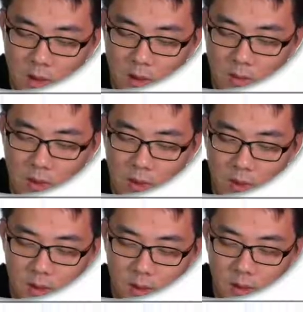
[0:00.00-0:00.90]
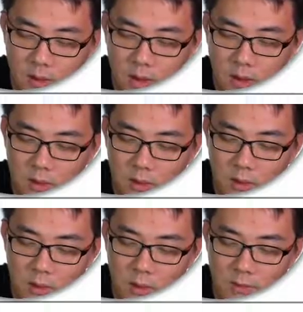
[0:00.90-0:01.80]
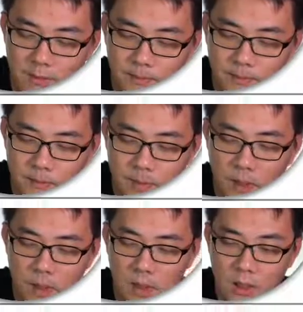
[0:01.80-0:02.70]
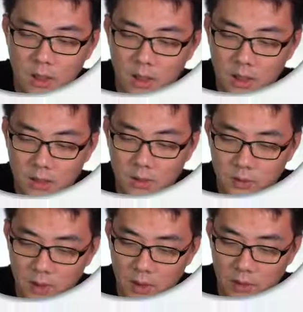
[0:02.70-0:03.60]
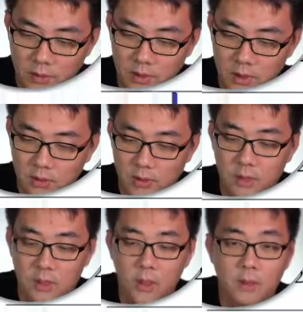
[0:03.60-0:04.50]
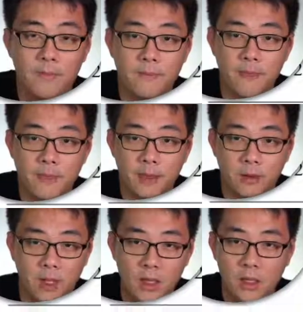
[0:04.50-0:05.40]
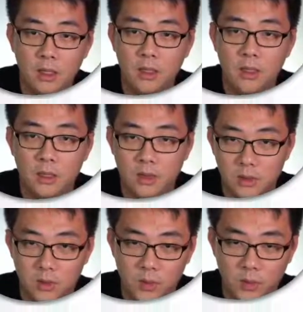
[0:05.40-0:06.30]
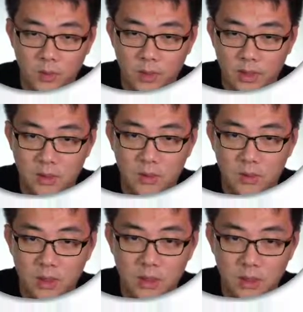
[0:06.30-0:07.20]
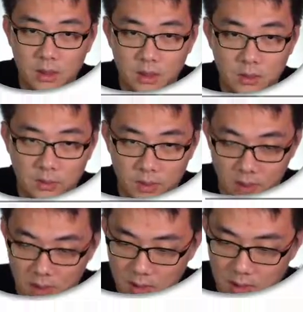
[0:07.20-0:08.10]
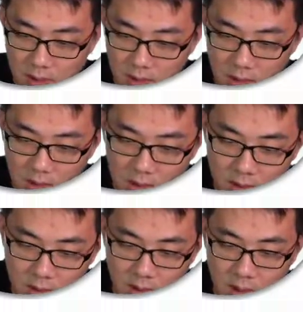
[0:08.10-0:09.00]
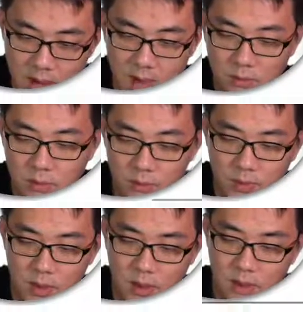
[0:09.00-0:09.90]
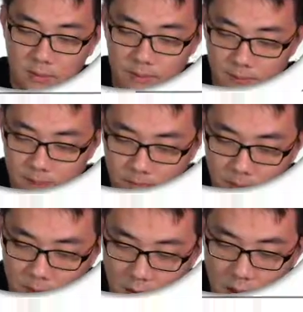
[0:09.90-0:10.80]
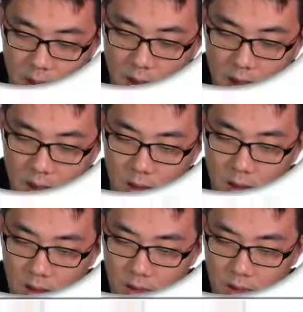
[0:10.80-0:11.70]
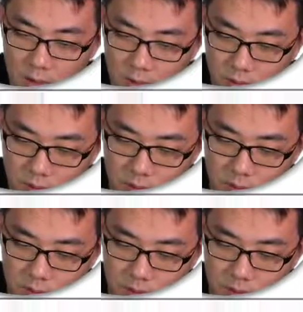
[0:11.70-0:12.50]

1 and 2 into the original equation here. Okay, so let's do it. This will be this case here would be into